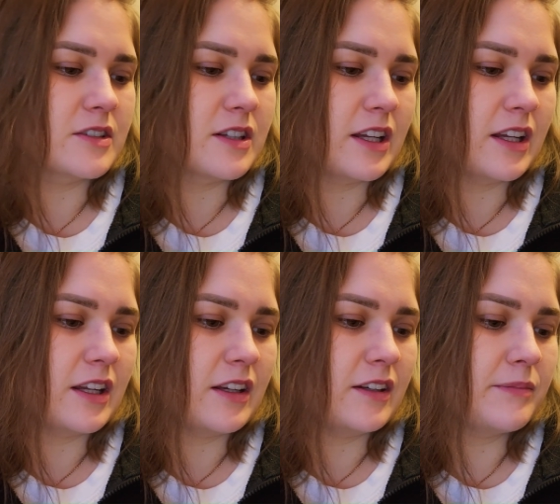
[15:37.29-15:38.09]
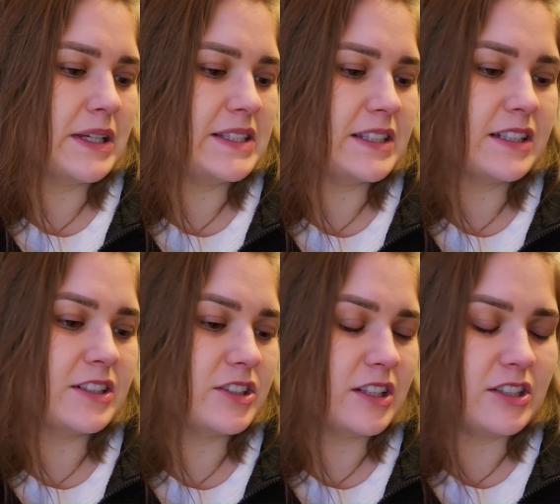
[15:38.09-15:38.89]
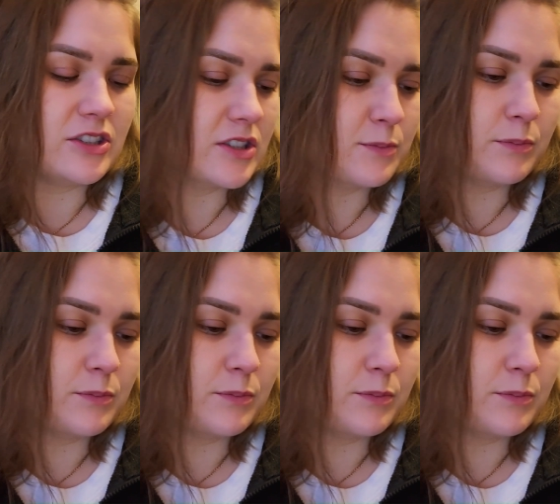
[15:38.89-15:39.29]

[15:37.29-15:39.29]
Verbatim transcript: the basically just